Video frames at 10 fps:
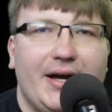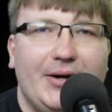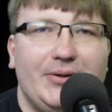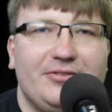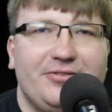
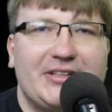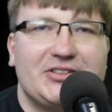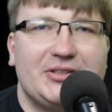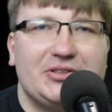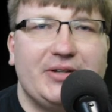Howl
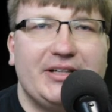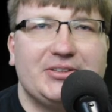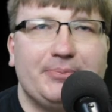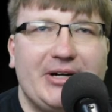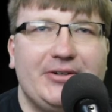FX also
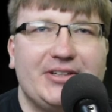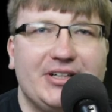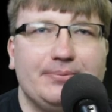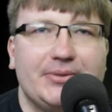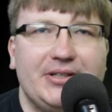has a parent
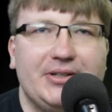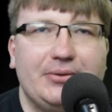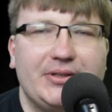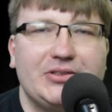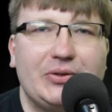company known as